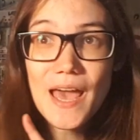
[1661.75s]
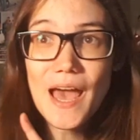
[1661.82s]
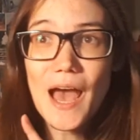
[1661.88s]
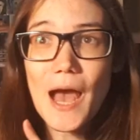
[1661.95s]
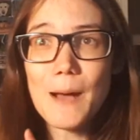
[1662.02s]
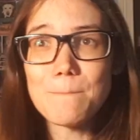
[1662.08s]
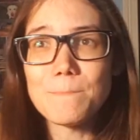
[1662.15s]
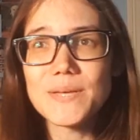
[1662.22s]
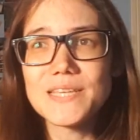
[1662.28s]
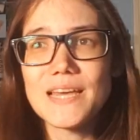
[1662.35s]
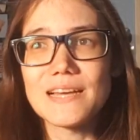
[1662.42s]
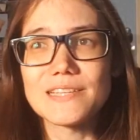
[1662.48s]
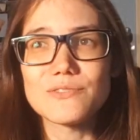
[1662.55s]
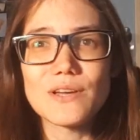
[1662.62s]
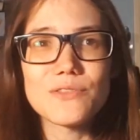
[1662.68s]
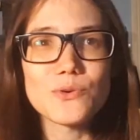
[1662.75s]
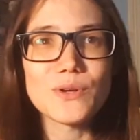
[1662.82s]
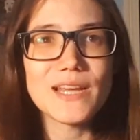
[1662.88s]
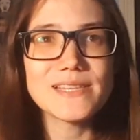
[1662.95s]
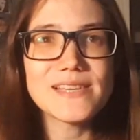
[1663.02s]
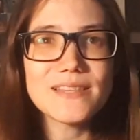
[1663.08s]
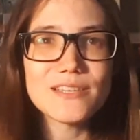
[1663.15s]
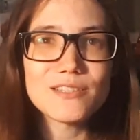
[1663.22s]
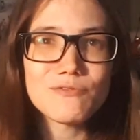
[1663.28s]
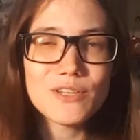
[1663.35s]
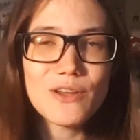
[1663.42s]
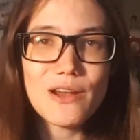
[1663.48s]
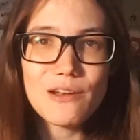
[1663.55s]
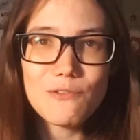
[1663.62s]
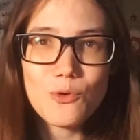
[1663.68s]
But yeah, so I thought I'd get this
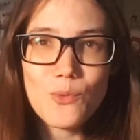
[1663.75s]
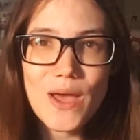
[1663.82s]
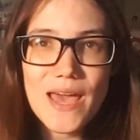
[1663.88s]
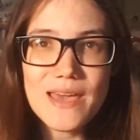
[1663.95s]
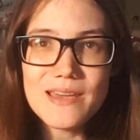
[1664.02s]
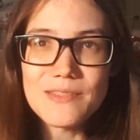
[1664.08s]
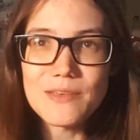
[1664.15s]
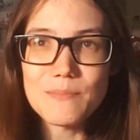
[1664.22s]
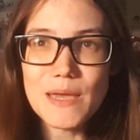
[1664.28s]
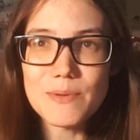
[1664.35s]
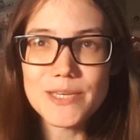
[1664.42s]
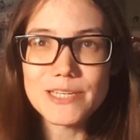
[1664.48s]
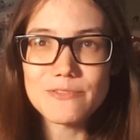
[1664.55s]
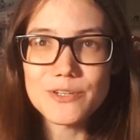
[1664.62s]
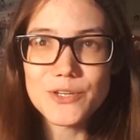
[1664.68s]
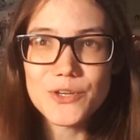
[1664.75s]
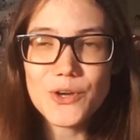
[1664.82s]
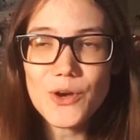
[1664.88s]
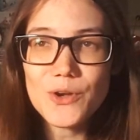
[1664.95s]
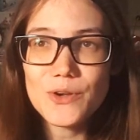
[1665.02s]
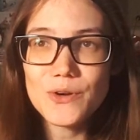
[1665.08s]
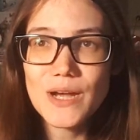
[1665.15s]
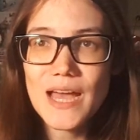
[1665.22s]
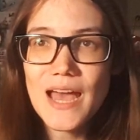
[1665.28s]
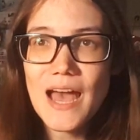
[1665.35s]
video out of the way and then maybe give it a go.